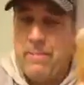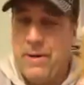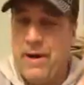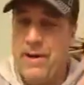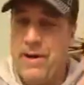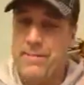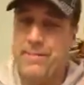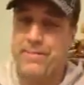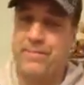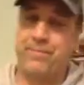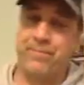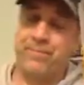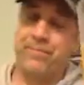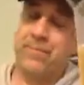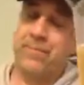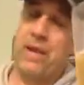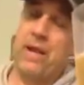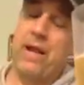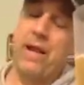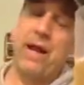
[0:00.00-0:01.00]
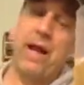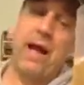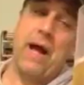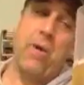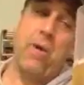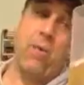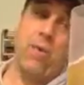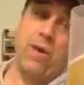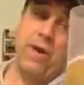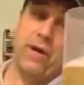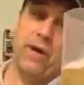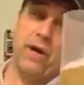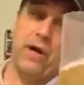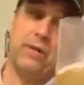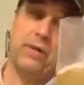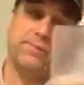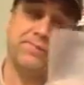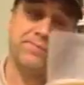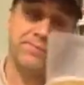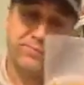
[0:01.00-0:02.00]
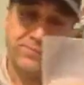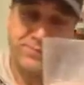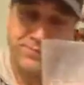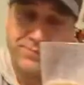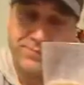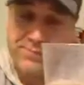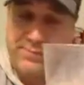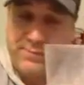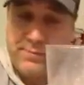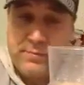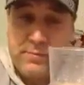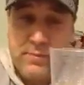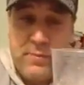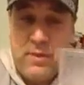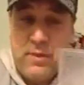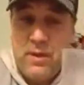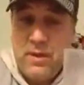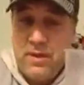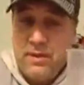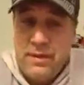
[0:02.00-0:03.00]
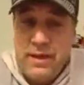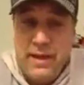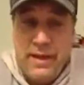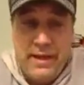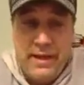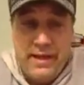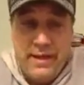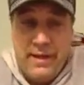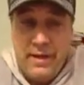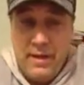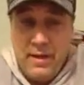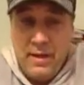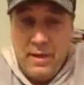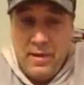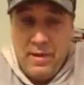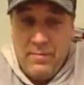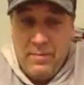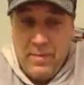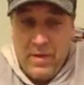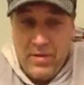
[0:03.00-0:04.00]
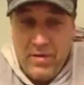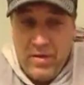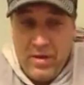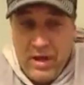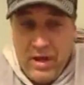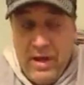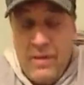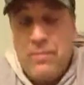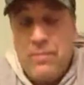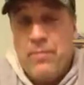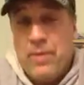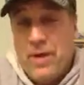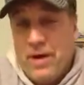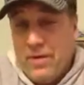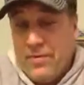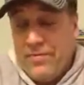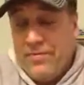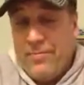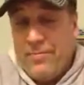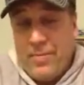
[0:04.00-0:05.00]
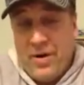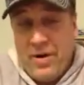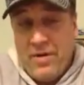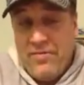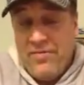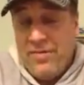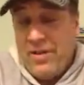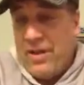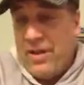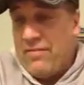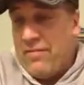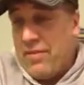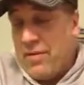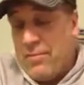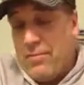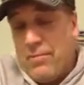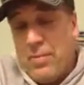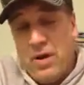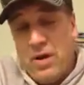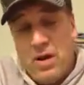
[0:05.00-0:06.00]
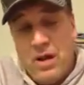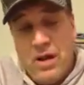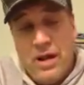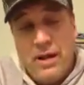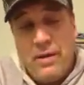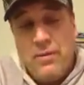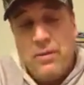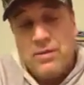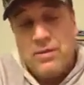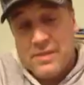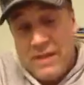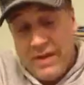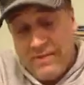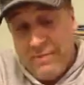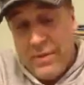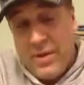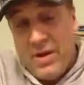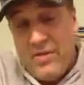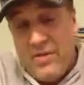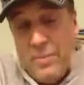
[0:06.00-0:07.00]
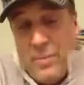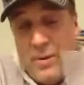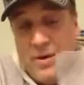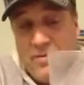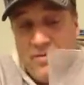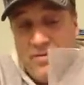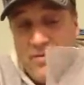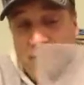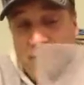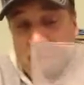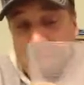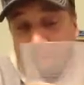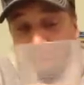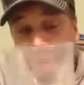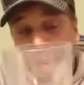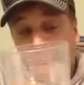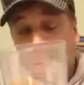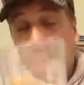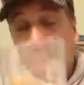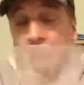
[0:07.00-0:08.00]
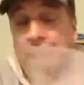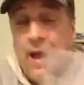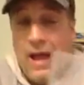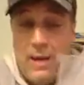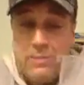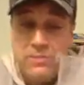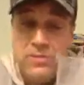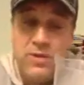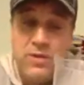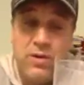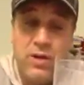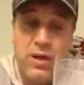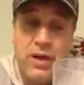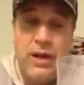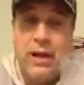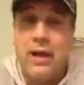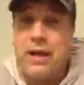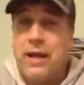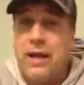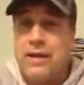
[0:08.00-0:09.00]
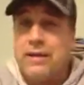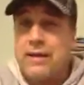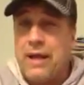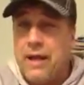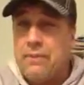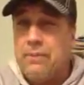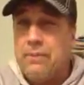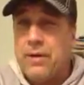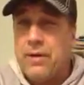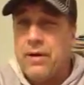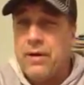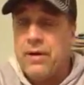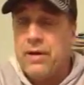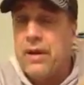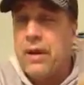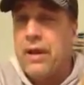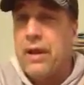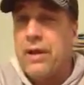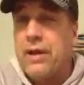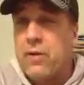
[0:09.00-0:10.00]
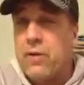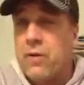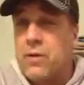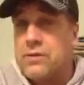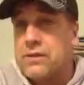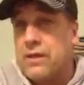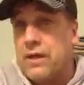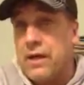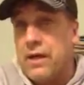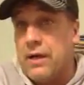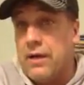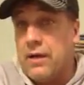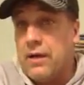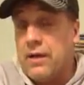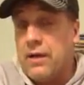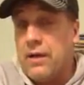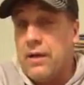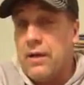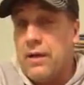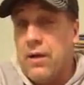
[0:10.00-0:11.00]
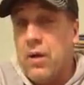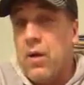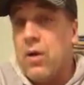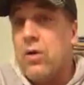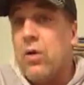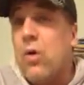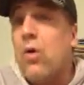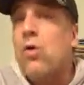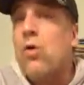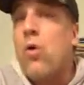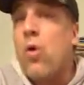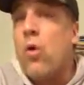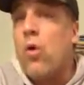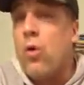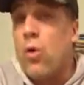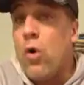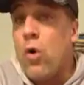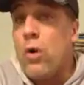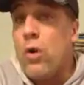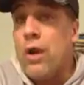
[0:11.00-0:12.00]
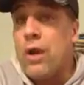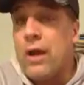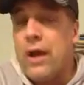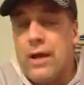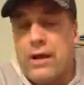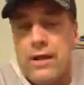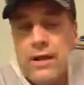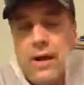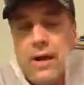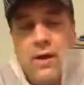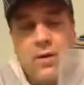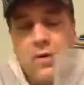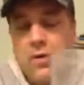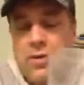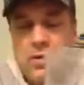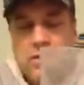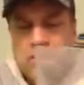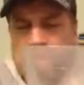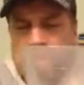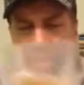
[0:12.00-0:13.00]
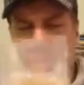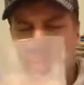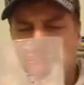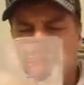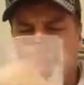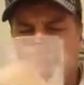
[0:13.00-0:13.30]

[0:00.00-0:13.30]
but I would uh, take Miller Lite, better beer flavor, and Bud Light because they have better beer flavor. Amstel Light, I like that beer, and I like Coors Light or Corona Light, not Coors Light. I'm